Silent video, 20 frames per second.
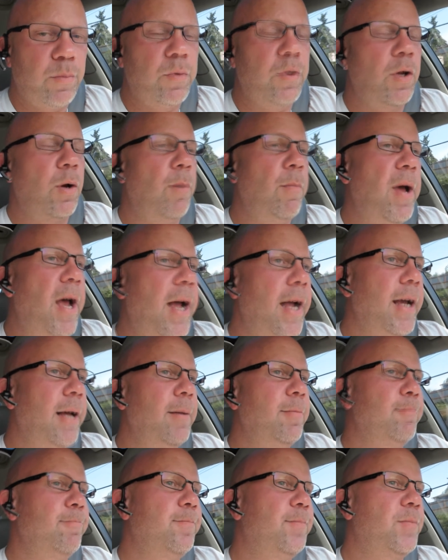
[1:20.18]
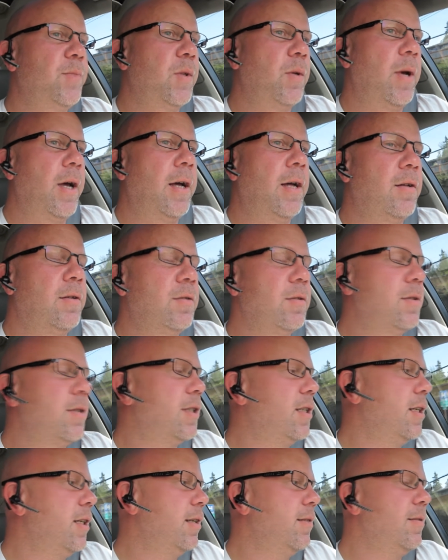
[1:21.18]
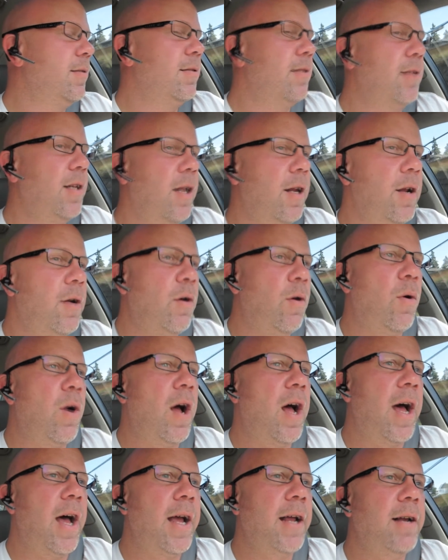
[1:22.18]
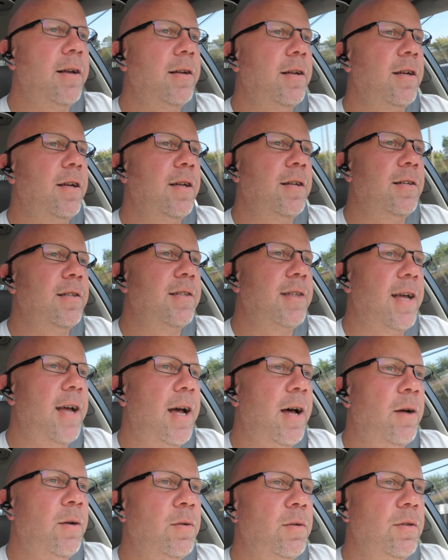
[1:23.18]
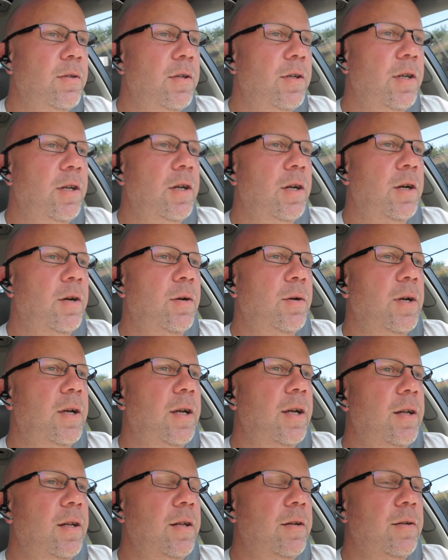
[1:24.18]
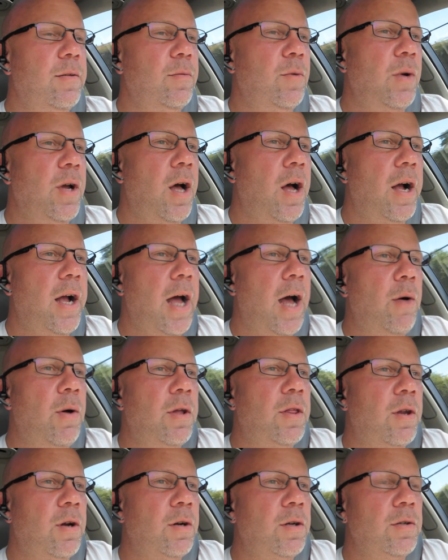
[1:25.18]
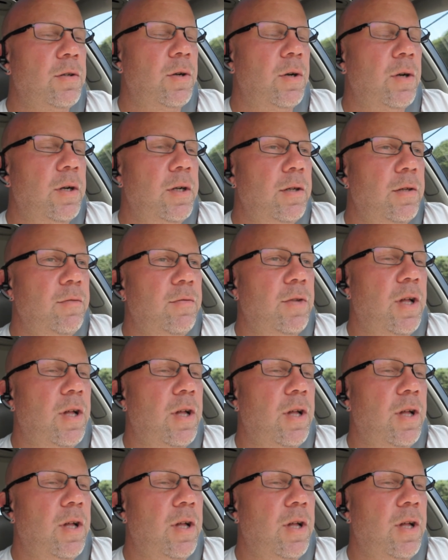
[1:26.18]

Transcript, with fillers: No Megan. Well, she needed a ride into town, you know, and we hung out with her during